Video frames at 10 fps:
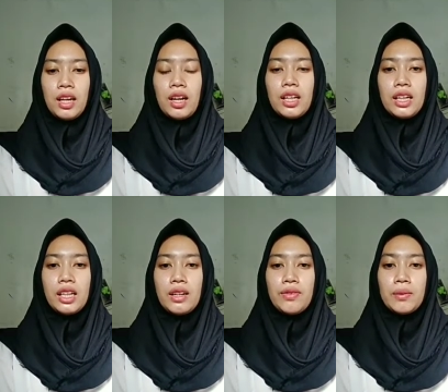
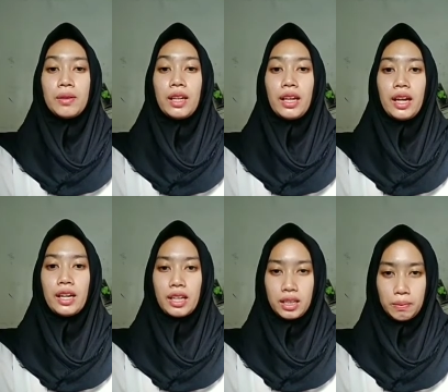already familiar
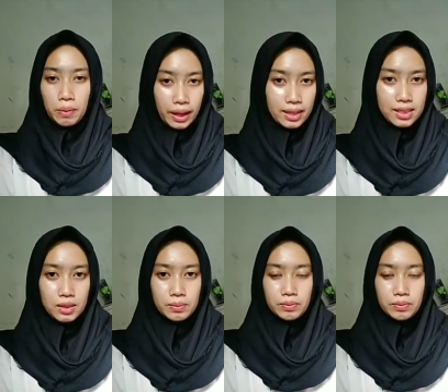in the place.